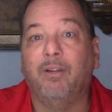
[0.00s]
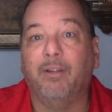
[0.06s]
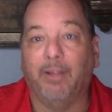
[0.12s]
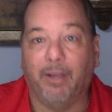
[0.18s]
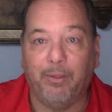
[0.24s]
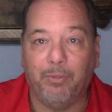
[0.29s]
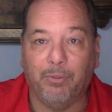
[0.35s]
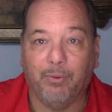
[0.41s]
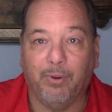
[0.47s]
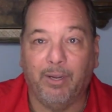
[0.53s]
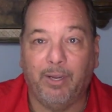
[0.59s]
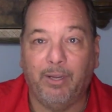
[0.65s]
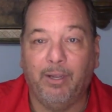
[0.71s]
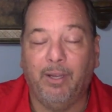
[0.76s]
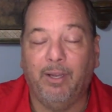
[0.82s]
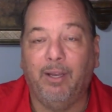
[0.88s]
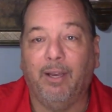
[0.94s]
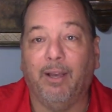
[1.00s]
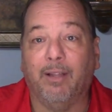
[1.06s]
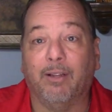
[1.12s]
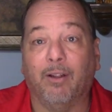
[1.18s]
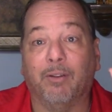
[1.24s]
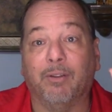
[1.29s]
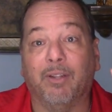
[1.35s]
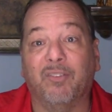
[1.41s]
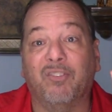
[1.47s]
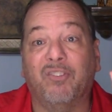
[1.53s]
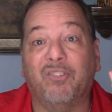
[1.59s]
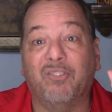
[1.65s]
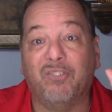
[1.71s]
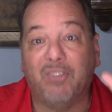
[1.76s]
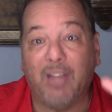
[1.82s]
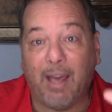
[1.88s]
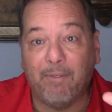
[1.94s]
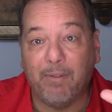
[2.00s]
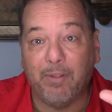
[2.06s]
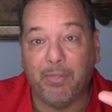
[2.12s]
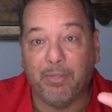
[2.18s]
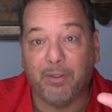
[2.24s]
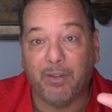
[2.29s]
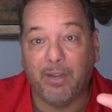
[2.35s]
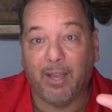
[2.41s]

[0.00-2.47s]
day 3, and on the seventh